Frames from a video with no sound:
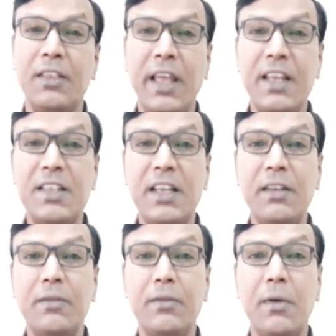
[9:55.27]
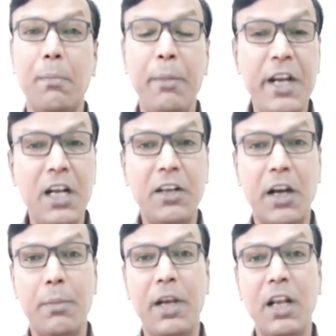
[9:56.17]
there is a middle
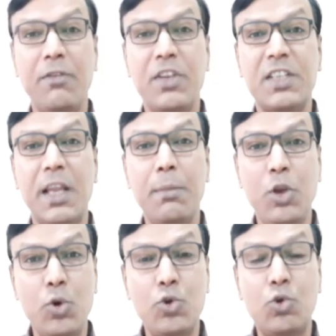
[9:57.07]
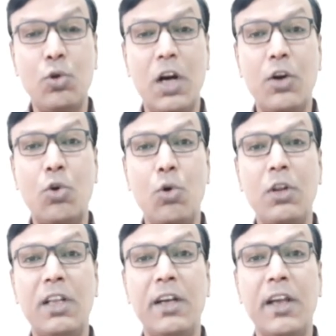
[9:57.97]
terminal which can be used to
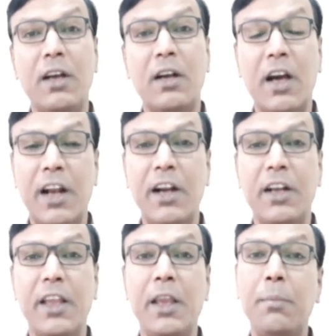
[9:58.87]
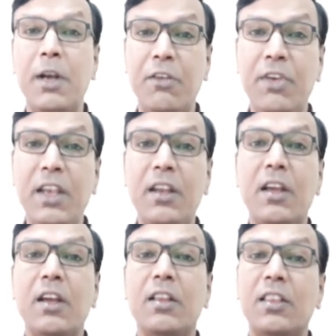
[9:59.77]
control the current in between
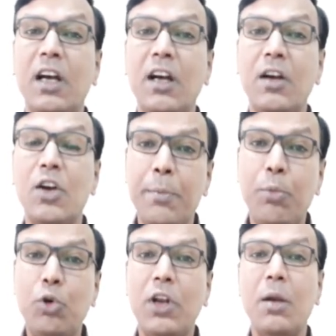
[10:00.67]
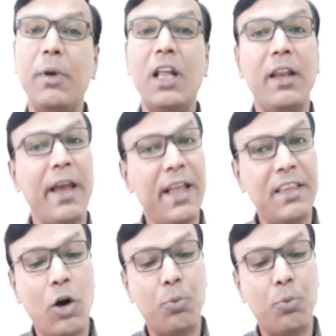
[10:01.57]
the input terminal and the